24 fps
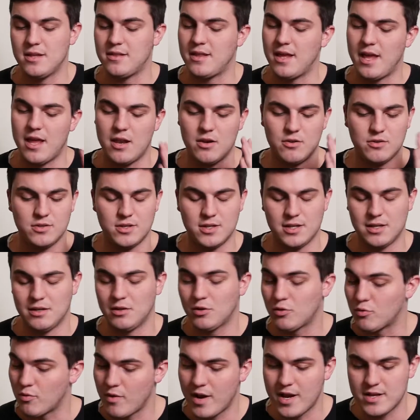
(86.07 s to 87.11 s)
They handled it
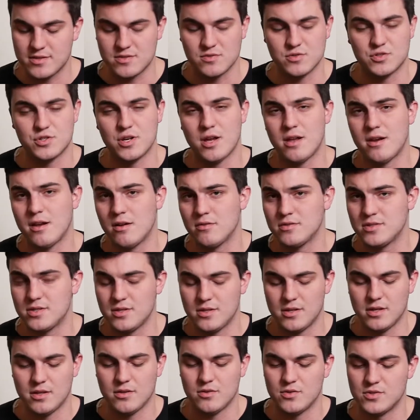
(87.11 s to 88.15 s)
great, so shout out to
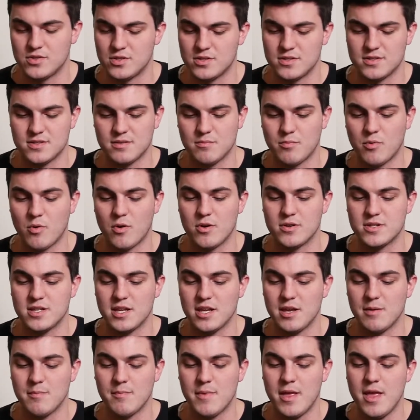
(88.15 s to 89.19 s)
the Ellusionist support
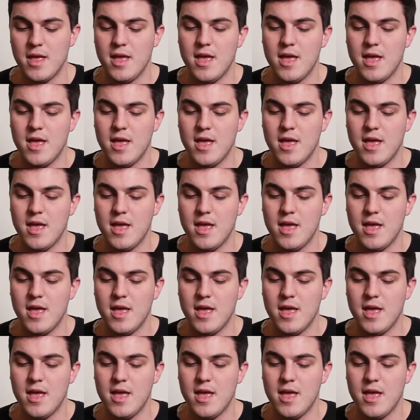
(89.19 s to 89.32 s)
team,